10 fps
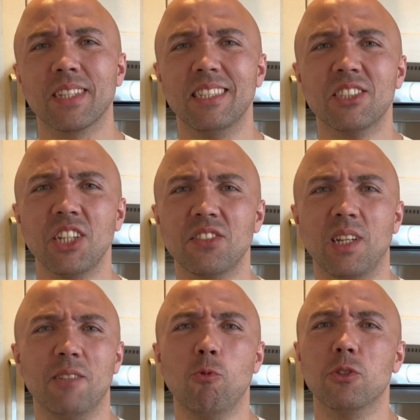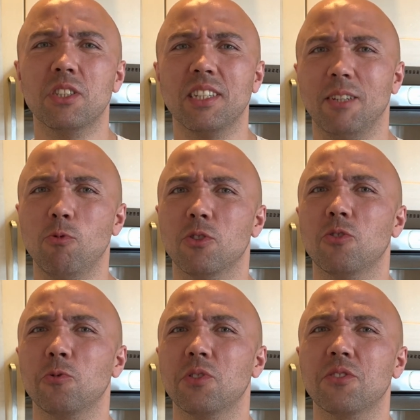It's just I want
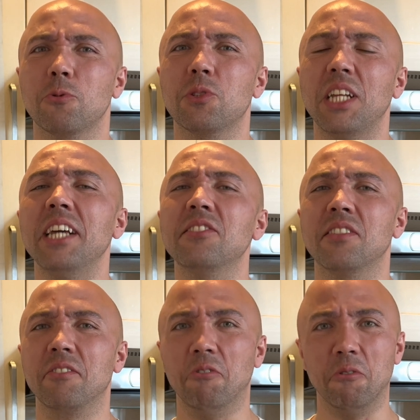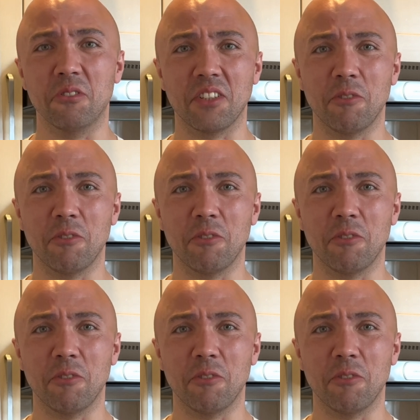those tasting notes.